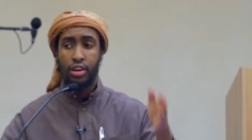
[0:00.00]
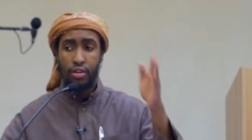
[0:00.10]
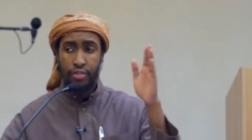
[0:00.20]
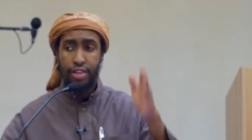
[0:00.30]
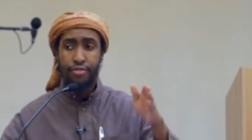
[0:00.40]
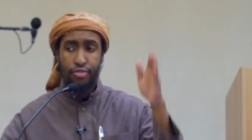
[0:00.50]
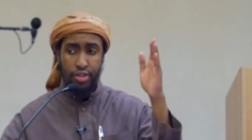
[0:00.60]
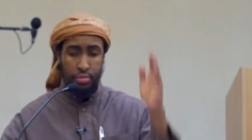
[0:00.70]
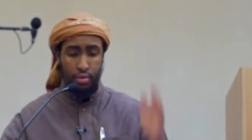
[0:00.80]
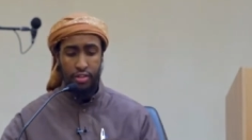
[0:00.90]
of
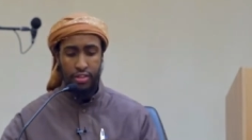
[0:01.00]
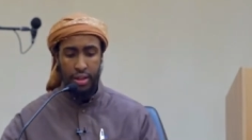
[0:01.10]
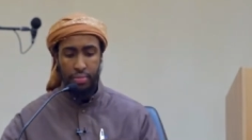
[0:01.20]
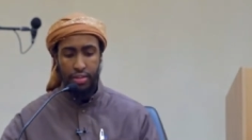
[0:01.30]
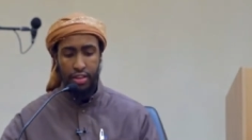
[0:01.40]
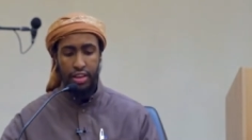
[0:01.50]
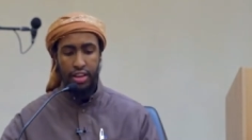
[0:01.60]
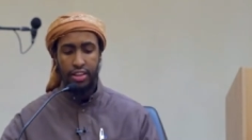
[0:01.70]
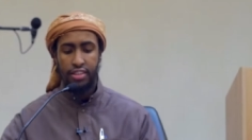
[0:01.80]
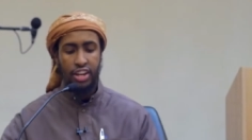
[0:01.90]
every Muslim
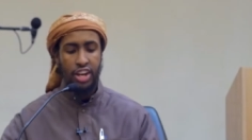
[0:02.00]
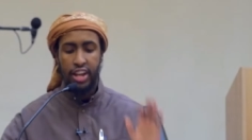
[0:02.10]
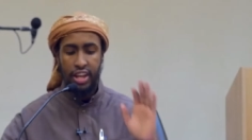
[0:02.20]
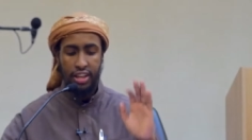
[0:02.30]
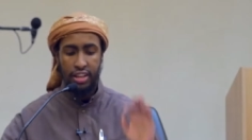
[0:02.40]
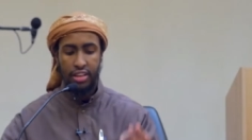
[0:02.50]
is Al Jannah.